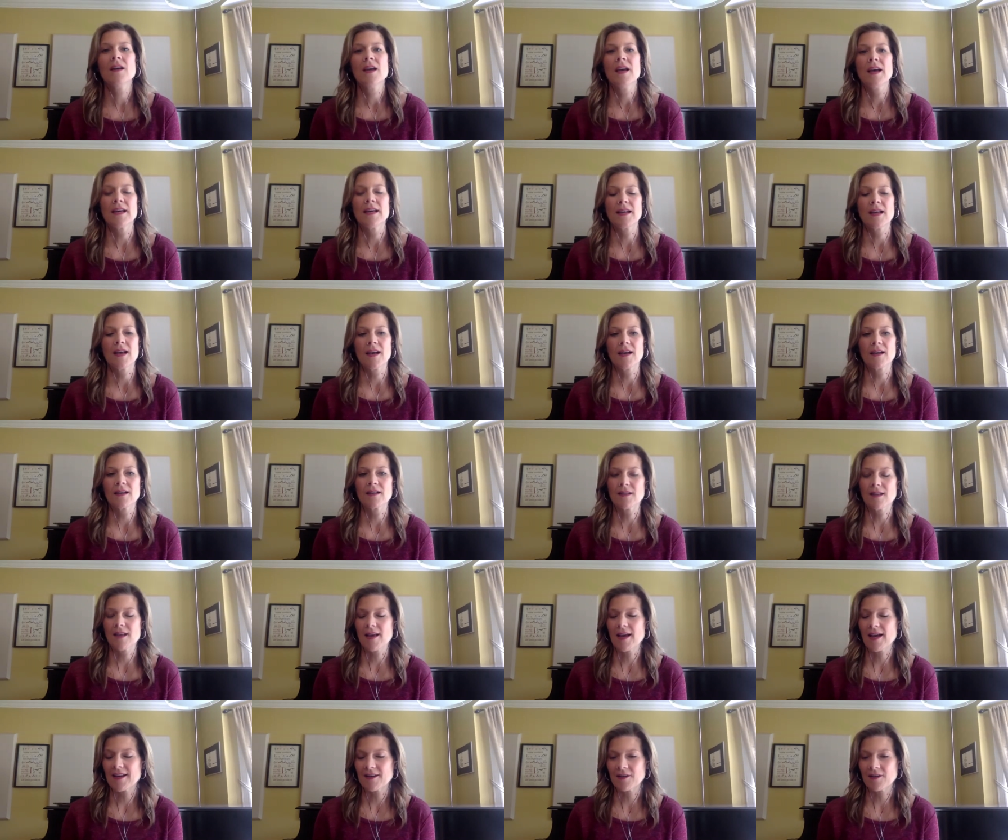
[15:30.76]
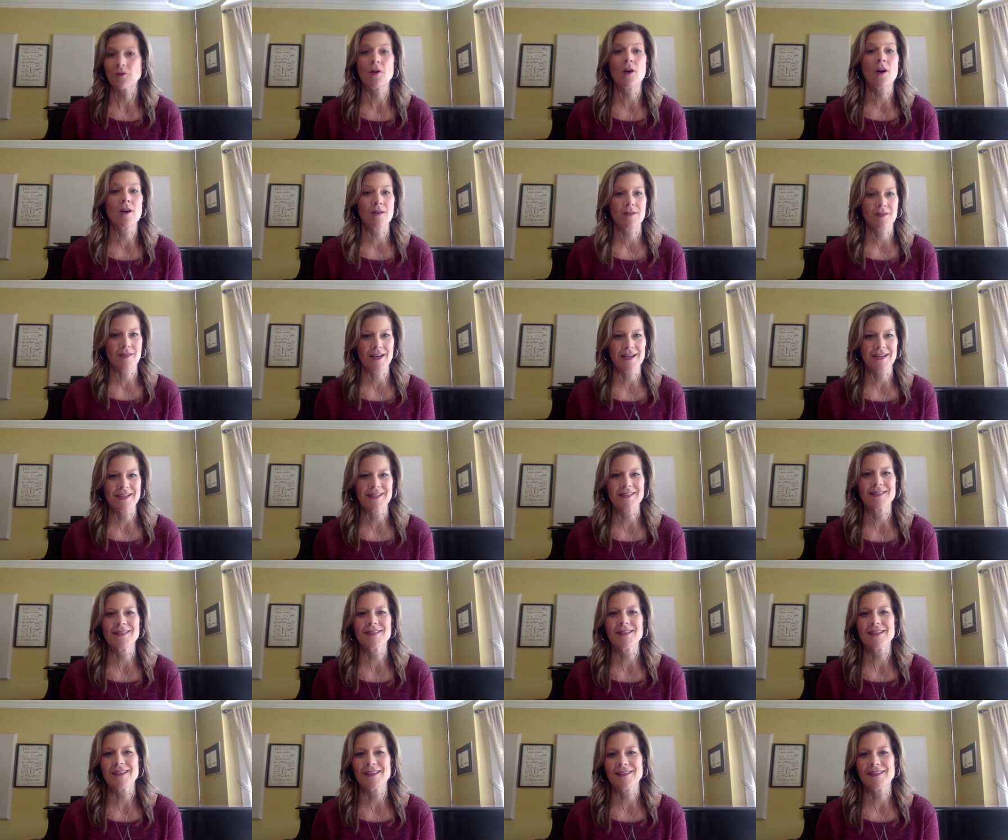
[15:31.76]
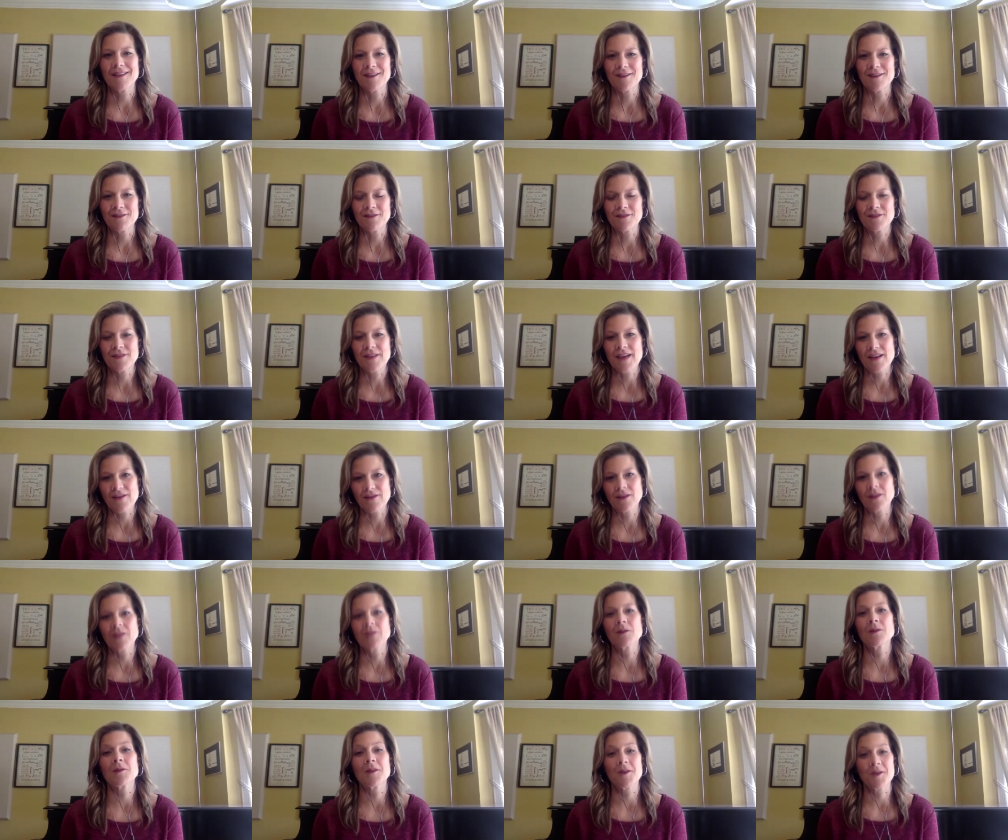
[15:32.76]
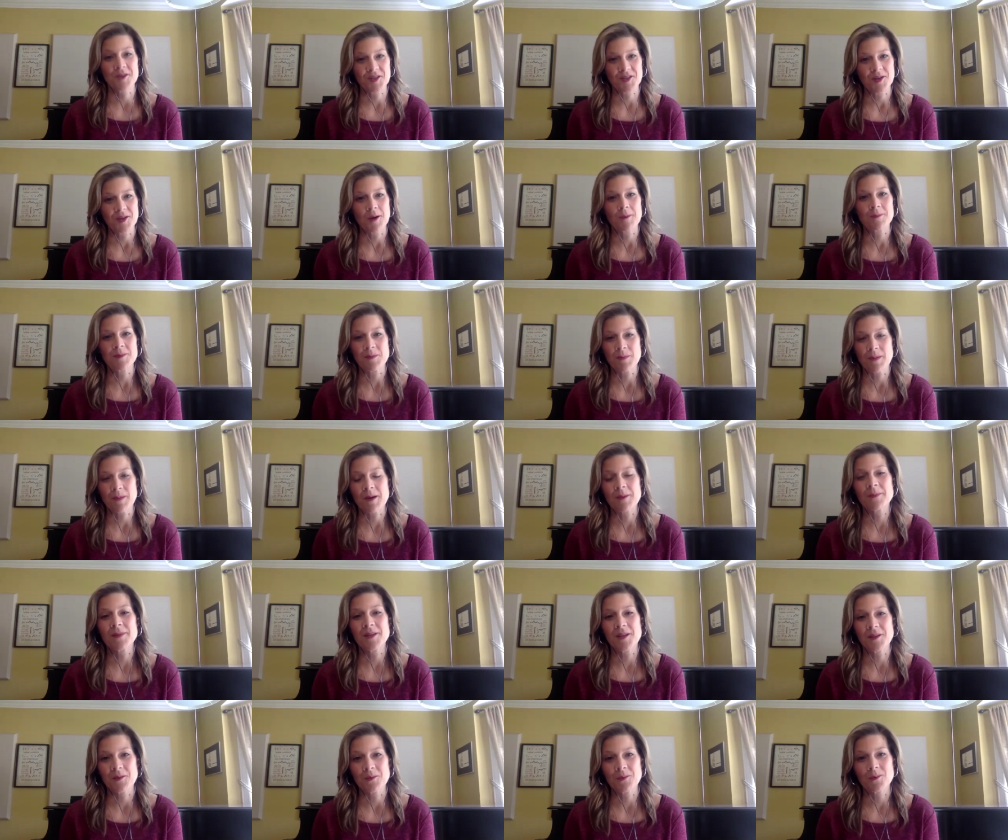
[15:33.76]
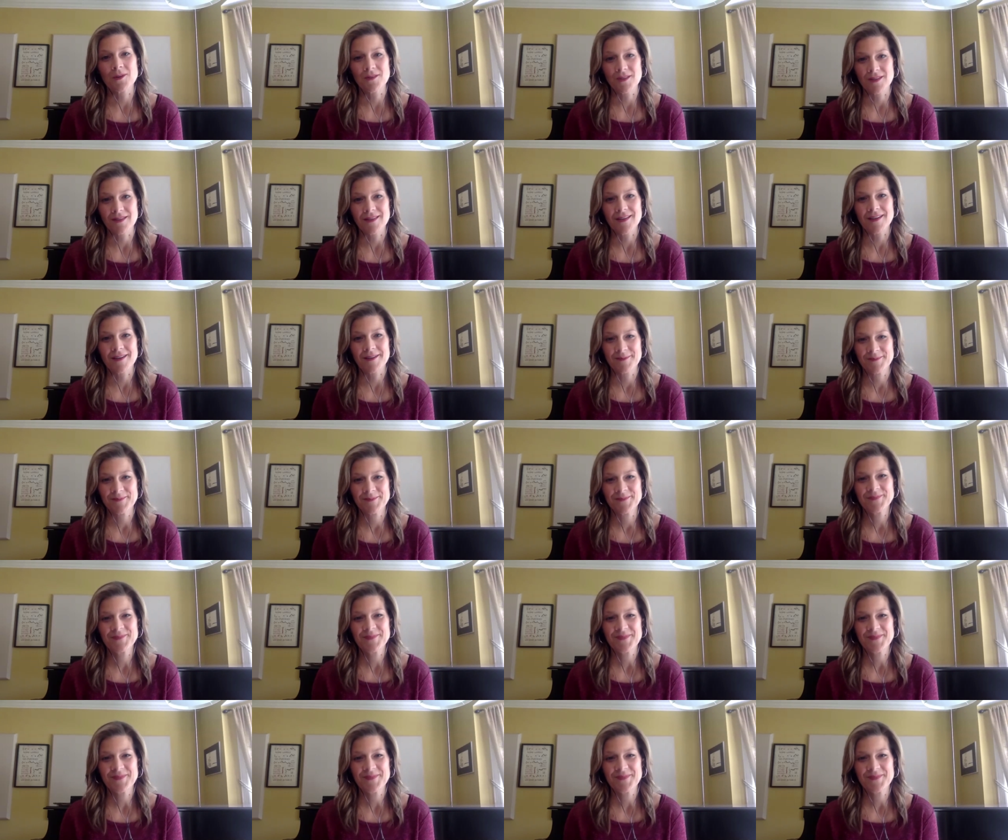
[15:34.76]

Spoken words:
and had a long legacy of having the largest harp department in the world there.